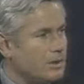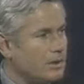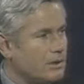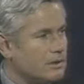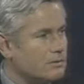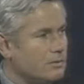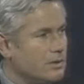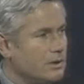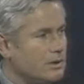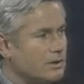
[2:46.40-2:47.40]
but on its
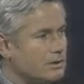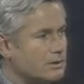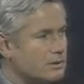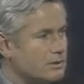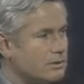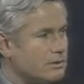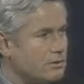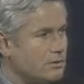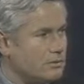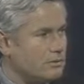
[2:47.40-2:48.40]
willingness to
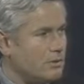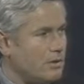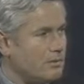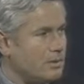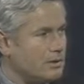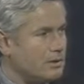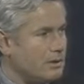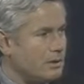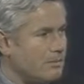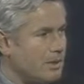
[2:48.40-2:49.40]
use raw
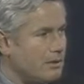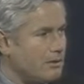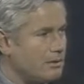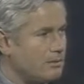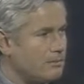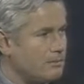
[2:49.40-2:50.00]
military power?